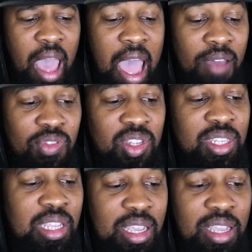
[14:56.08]
I've
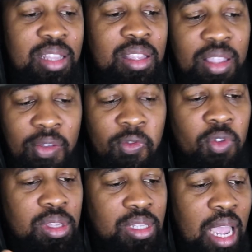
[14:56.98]
seen
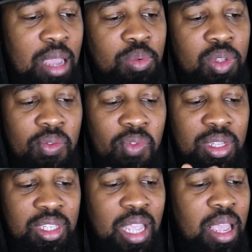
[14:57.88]
different types of
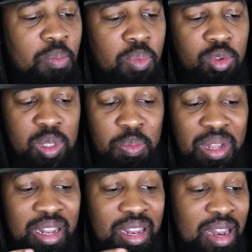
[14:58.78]
examples,
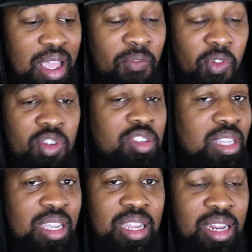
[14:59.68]
but never
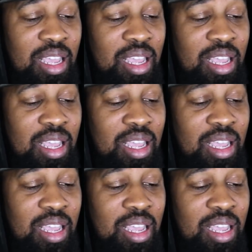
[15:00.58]
seen